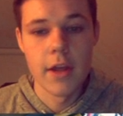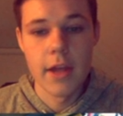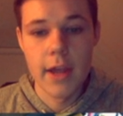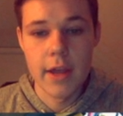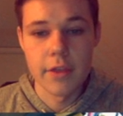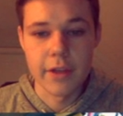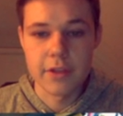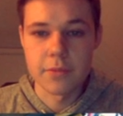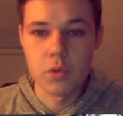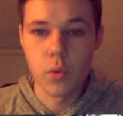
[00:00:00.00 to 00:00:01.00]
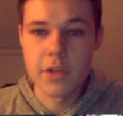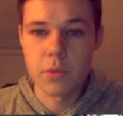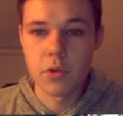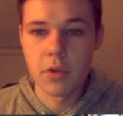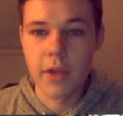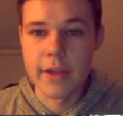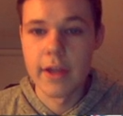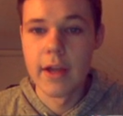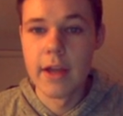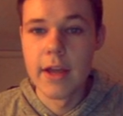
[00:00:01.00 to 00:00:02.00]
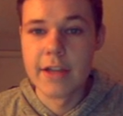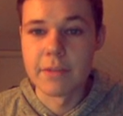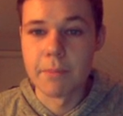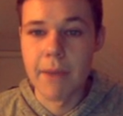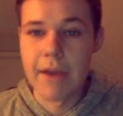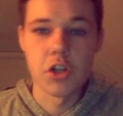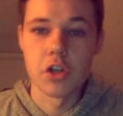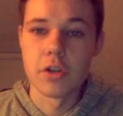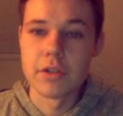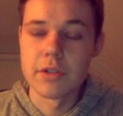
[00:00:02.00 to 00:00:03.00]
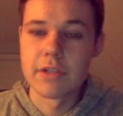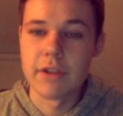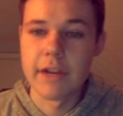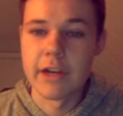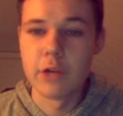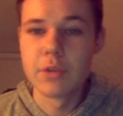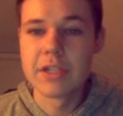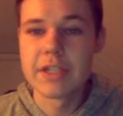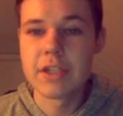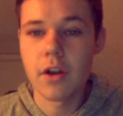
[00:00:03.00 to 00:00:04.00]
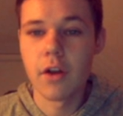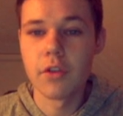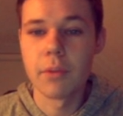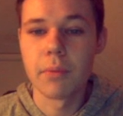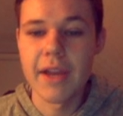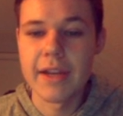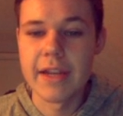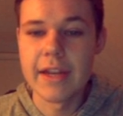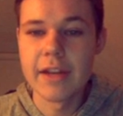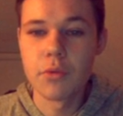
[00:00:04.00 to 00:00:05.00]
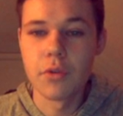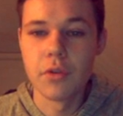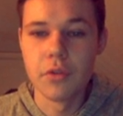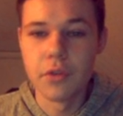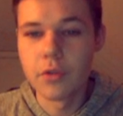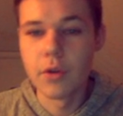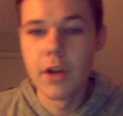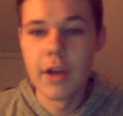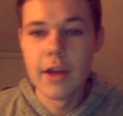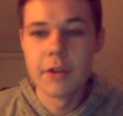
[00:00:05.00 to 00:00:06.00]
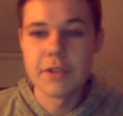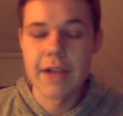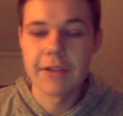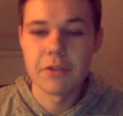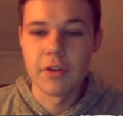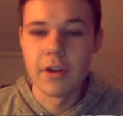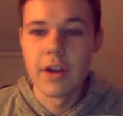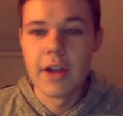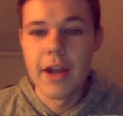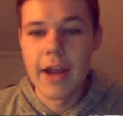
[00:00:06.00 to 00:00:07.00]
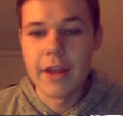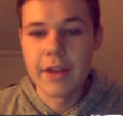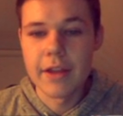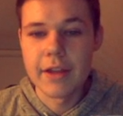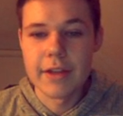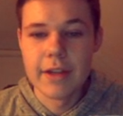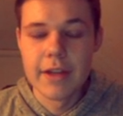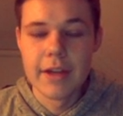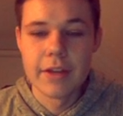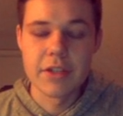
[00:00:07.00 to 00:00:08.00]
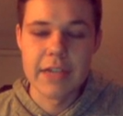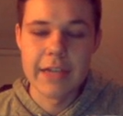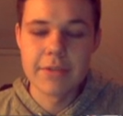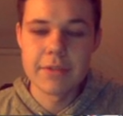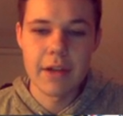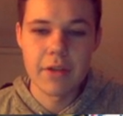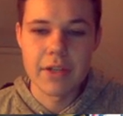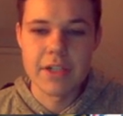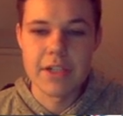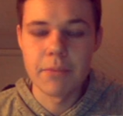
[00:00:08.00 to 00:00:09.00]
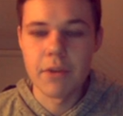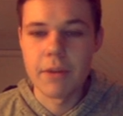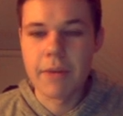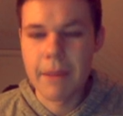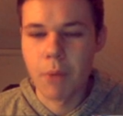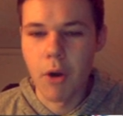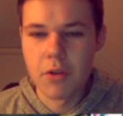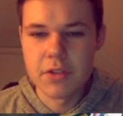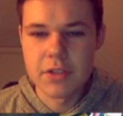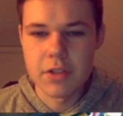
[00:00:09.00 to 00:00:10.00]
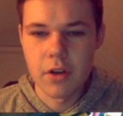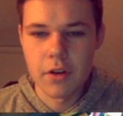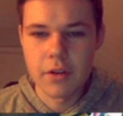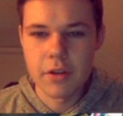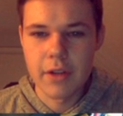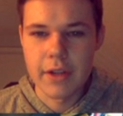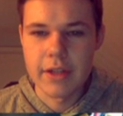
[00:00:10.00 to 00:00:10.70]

and like some tweets were like, his manager, as you see right here, he was stuck on the plane. He didn't know what to do. Just after it, and like the team's now like separating. Matt Barnes is gone. Like